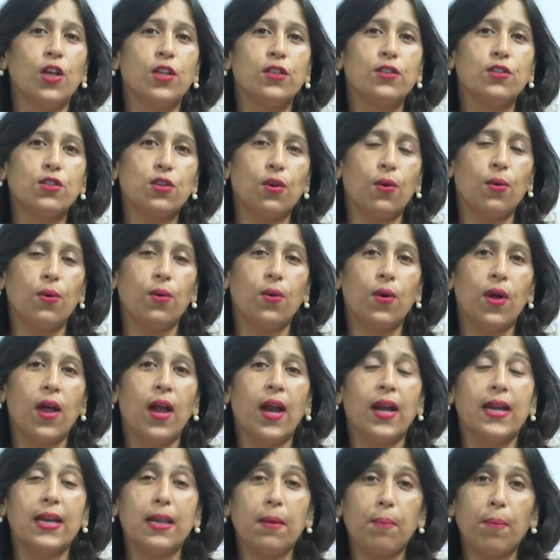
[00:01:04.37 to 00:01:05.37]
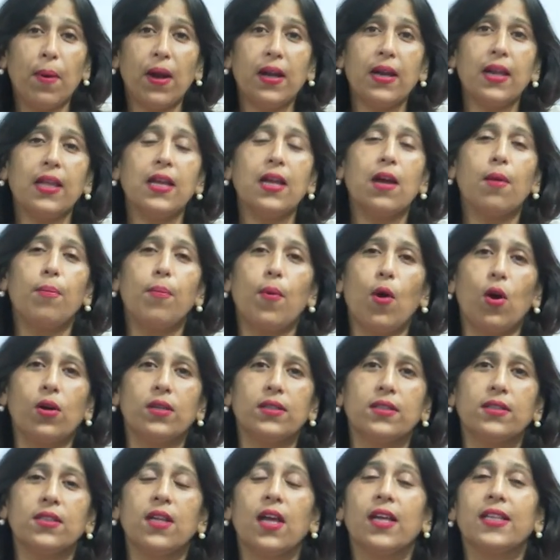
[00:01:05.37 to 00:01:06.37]
So, depending
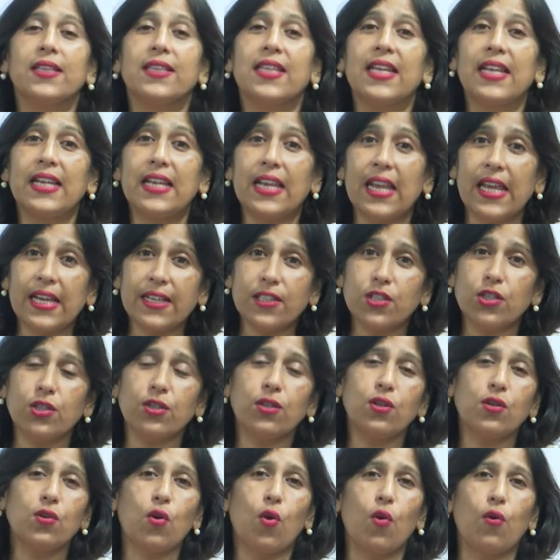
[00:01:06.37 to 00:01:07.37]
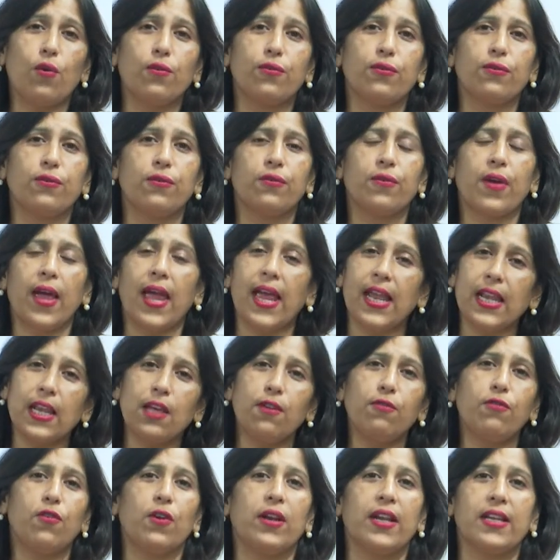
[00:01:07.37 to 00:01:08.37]
upon the nature of
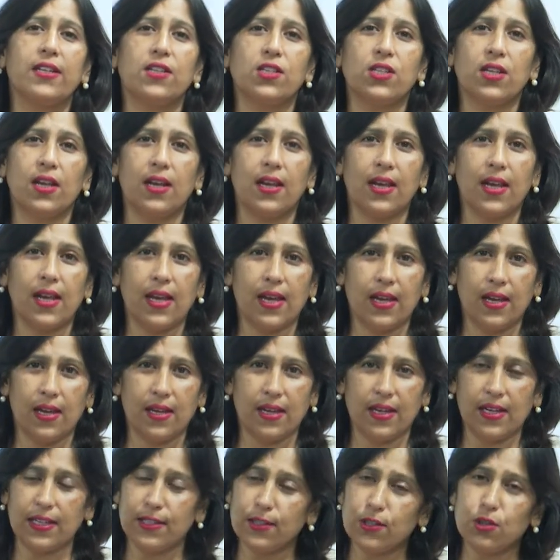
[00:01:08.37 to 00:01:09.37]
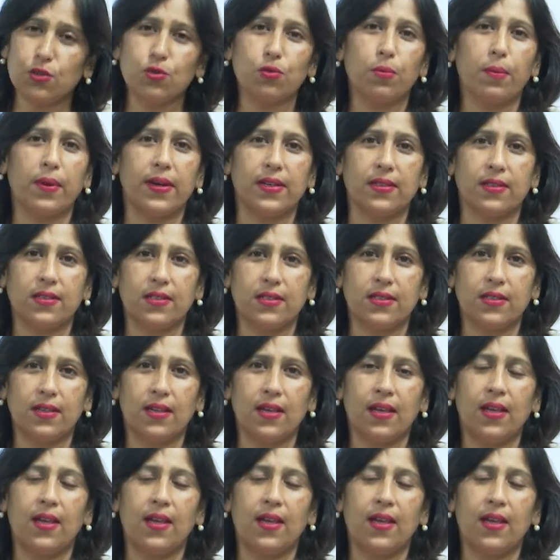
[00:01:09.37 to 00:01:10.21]
any financial instrument